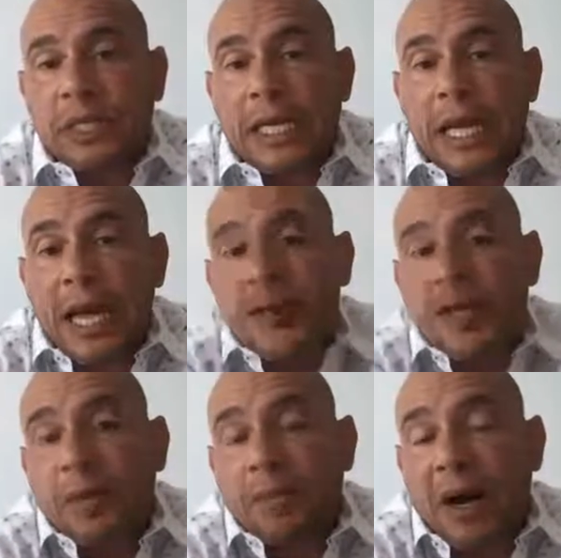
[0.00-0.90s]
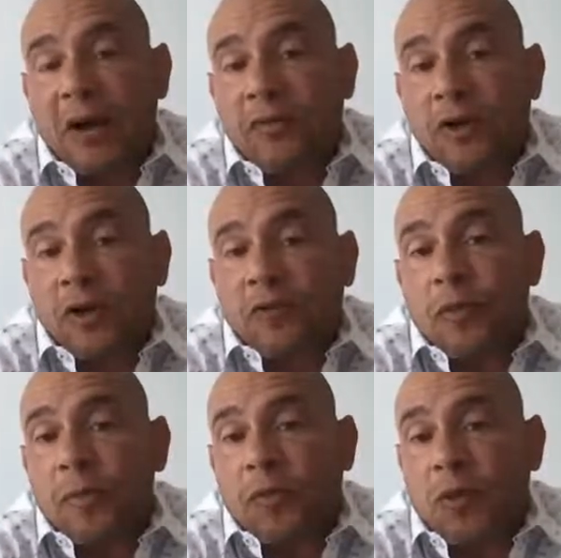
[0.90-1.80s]
and then above
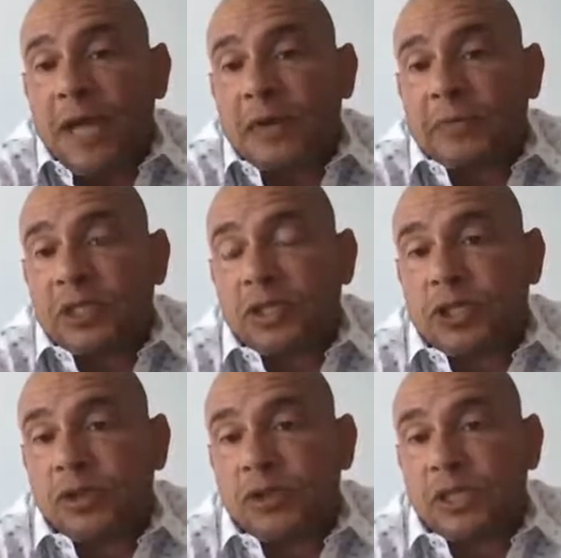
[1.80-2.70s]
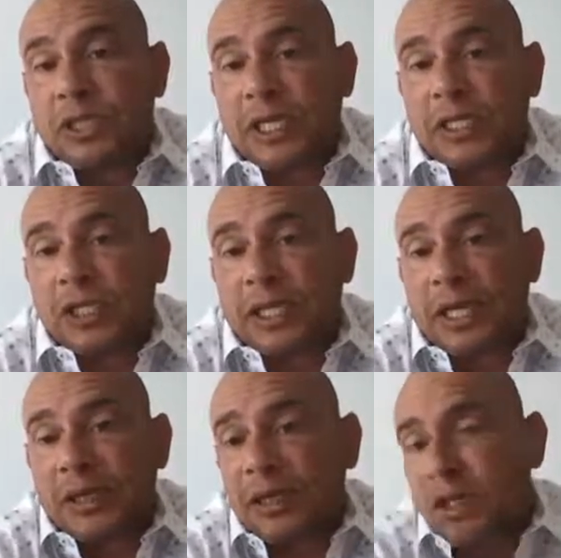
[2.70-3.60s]
from Brampton to Union Station, and I
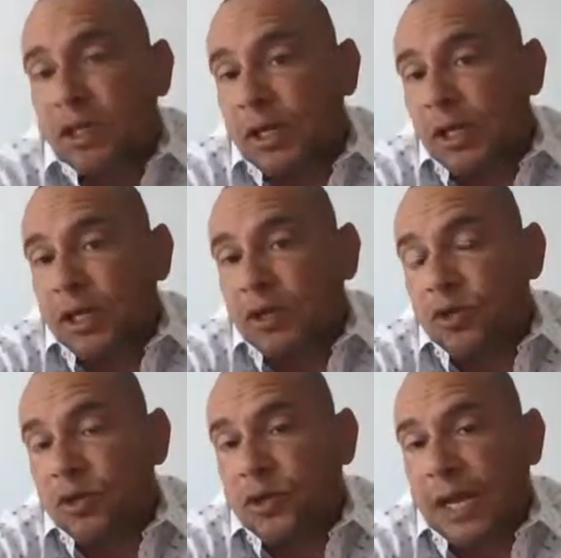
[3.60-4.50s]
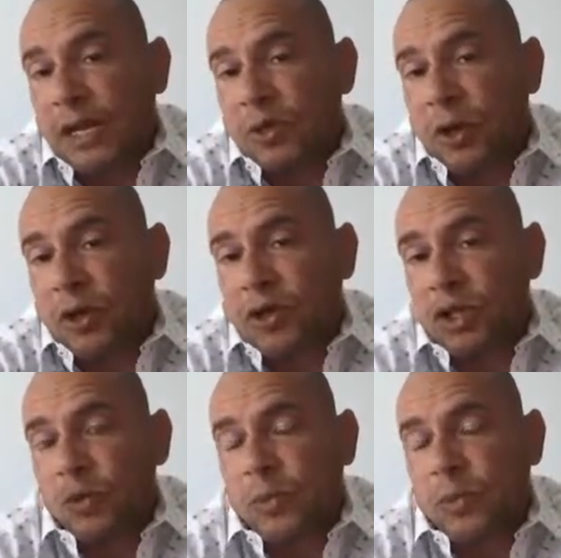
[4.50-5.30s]
think that is part of the UP